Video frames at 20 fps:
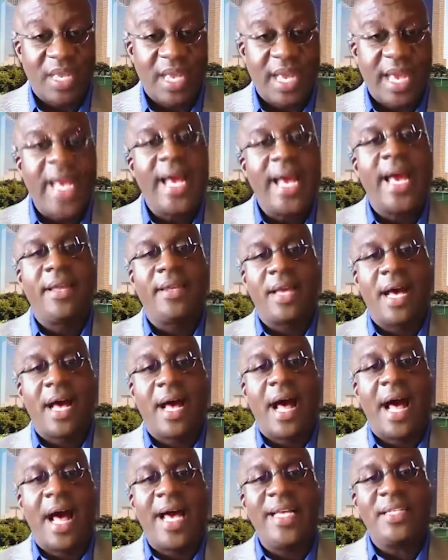And
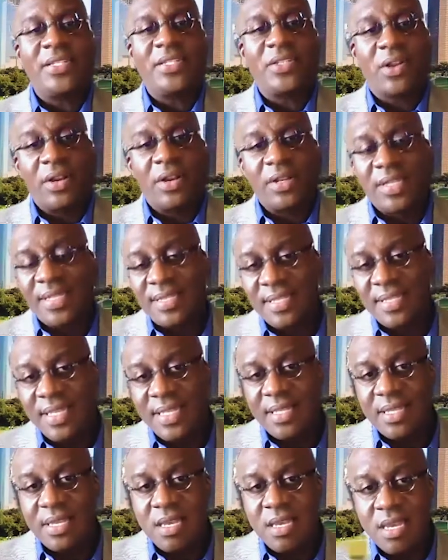I started to see
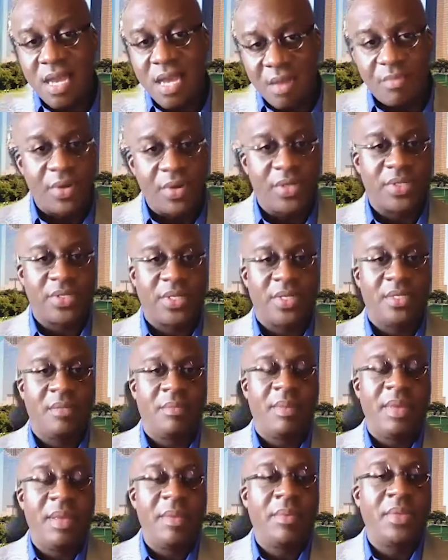the numbers on the
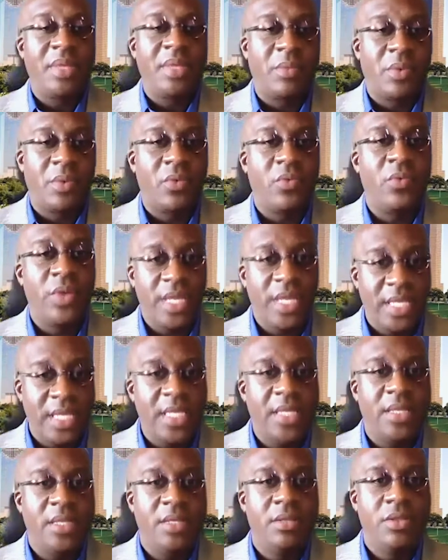people that were
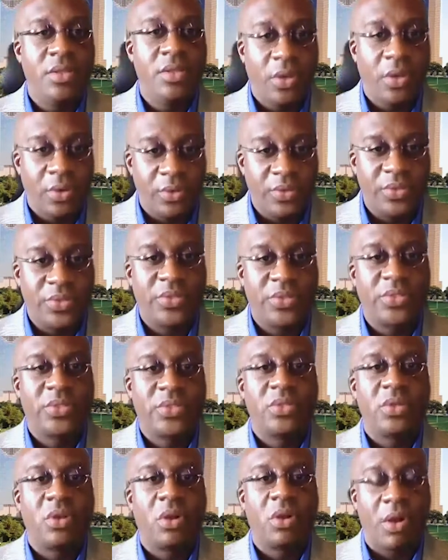reading
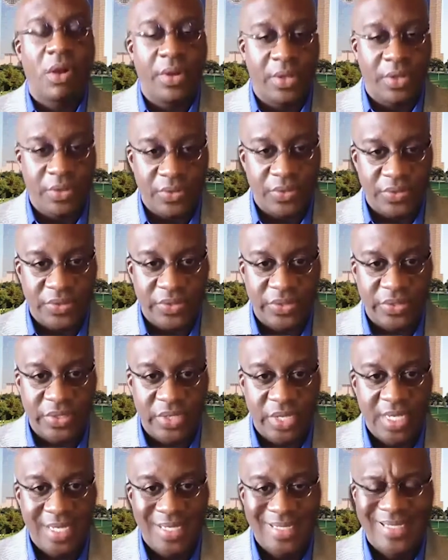those articles.
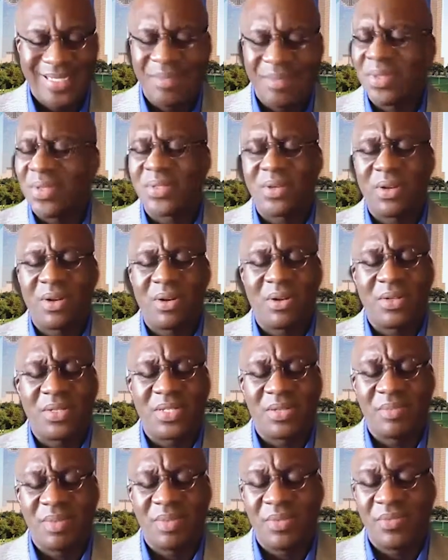Some of those articles
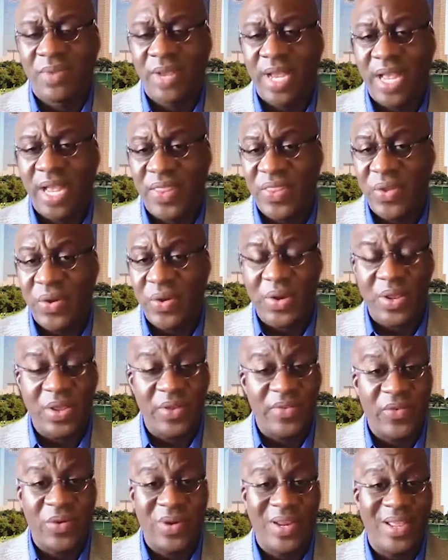have been read 30 or
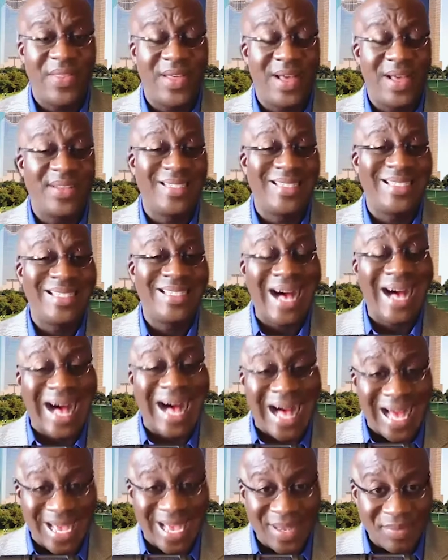40,000
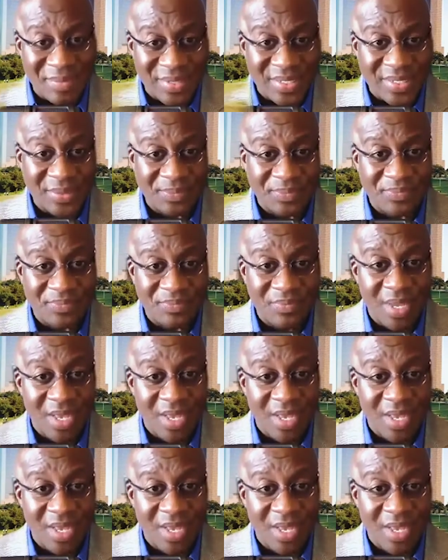times. Wow.